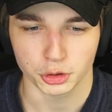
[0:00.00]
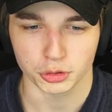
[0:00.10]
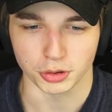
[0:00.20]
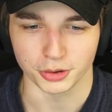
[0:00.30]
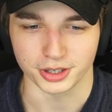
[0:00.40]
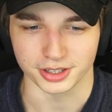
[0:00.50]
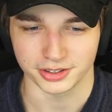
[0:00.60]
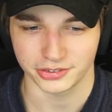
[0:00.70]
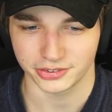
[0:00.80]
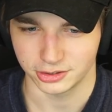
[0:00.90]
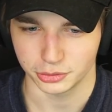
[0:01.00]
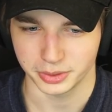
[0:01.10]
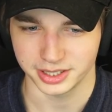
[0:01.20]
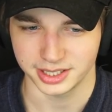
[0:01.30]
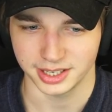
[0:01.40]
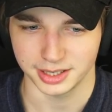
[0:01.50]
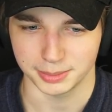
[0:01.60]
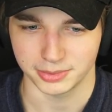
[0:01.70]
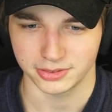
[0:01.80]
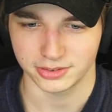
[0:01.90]
Crocus. Twin
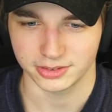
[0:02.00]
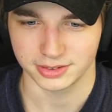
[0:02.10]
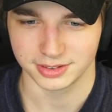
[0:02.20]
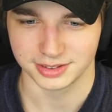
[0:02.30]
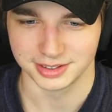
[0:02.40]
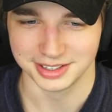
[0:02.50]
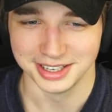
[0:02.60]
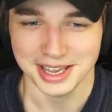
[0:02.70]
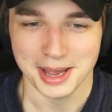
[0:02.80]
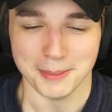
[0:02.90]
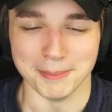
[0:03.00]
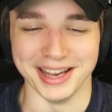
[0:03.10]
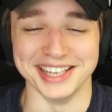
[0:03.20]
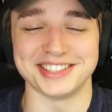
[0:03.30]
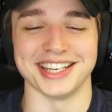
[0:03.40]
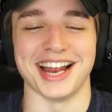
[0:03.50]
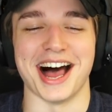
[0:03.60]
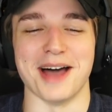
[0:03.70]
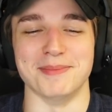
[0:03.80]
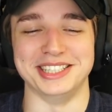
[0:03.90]
capes. Man said
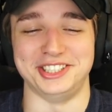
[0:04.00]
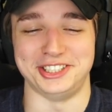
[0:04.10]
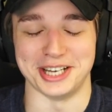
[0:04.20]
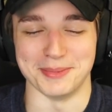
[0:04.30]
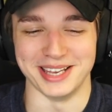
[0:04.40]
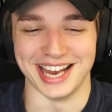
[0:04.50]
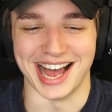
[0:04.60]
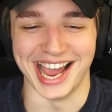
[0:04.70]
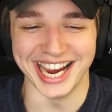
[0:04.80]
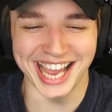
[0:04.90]
I'm a Gemini.